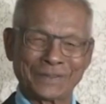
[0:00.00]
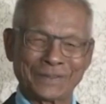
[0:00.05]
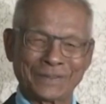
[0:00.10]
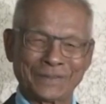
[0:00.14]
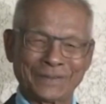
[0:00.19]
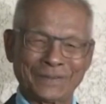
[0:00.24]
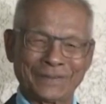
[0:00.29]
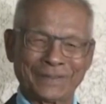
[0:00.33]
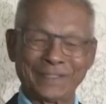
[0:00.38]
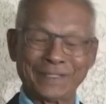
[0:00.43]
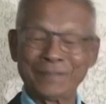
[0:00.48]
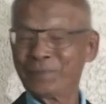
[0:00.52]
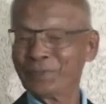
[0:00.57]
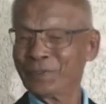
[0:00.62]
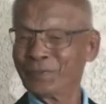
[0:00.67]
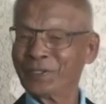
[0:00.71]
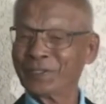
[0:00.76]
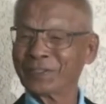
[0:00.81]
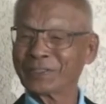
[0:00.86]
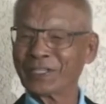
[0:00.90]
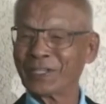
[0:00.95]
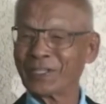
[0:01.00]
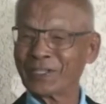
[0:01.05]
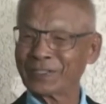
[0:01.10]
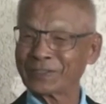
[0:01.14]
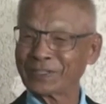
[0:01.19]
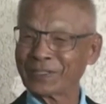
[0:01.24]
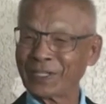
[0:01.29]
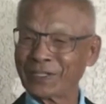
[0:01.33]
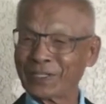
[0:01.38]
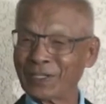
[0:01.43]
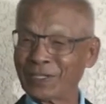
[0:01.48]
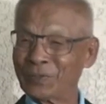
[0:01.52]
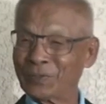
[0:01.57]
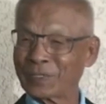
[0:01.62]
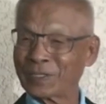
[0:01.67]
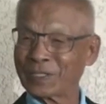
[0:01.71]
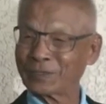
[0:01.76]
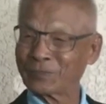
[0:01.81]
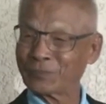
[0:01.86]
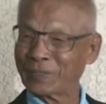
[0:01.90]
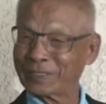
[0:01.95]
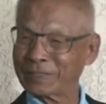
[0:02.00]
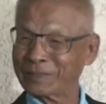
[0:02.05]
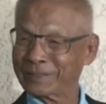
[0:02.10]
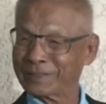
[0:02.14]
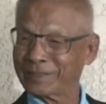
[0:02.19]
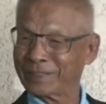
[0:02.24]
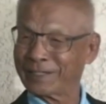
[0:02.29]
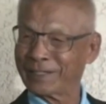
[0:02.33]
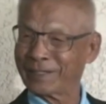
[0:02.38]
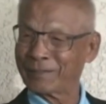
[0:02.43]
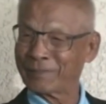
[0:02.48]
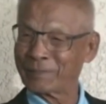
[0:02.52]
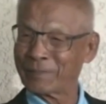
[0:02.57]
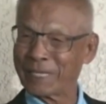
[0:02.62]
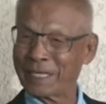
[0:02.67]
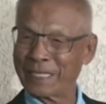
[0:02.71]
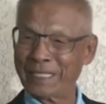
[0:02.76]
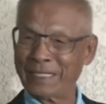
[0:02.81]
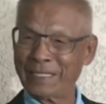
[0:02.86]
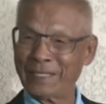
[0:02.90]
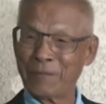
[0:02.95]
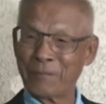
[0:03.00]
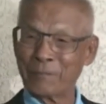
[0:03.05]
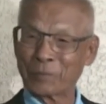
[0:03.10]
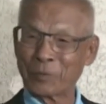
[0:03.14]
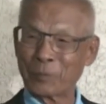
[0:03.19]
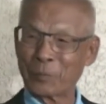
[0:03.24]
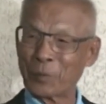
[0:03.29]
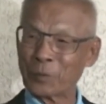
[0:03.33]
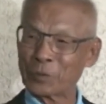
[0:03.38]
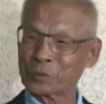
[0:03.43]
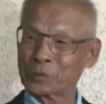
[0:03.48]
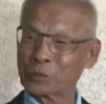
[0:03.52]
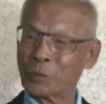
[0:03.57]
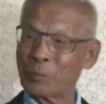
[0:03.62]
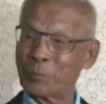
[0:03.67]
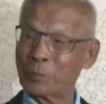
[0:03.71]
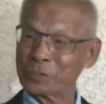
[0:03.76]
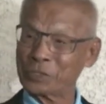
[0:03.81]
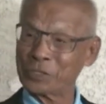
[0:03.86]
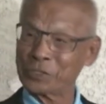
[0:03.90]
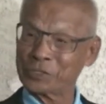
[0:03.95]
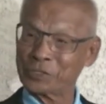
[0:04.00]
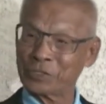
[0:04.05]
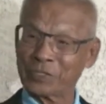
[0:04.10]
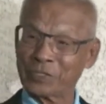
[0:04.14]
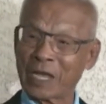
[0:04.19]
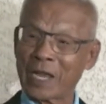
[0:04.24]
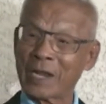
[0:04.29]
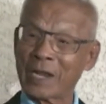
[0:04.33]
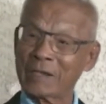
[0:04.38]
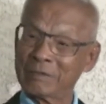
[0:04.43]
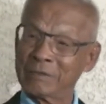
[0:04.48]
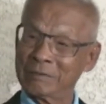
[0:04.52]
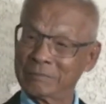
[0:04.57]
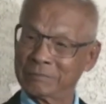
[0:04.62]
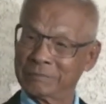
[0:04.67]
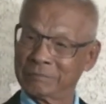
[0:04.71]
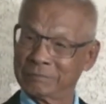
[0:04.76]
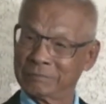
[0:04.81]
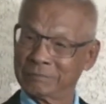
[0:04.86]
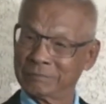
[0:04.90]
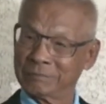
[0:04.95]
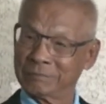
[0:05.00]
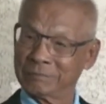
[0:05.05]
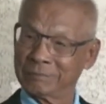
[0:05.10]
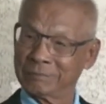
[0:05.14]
of the House Defense Committee, proposed that a National Management Crisis Committee be formed